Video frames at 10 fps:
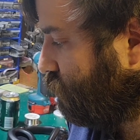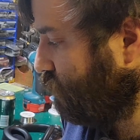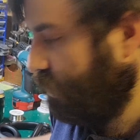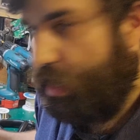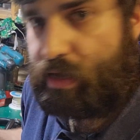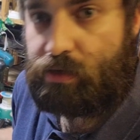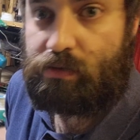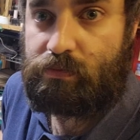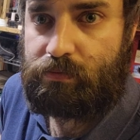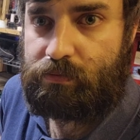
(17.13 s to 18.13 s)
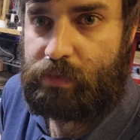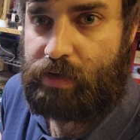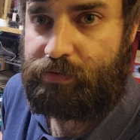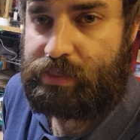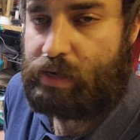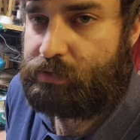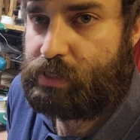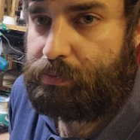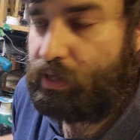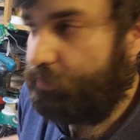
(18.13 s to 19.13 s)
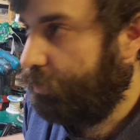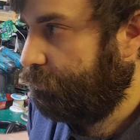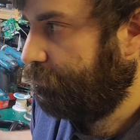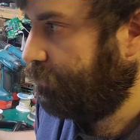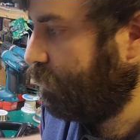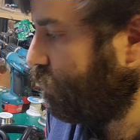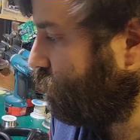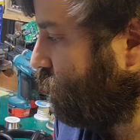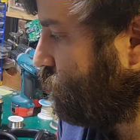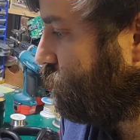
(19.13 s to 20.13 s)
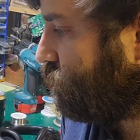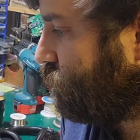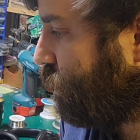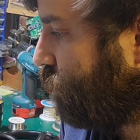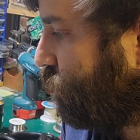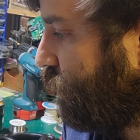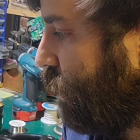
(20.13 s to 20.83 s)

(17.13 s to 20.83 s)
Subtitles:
kind of give a sound sample of it because there's none out there yet.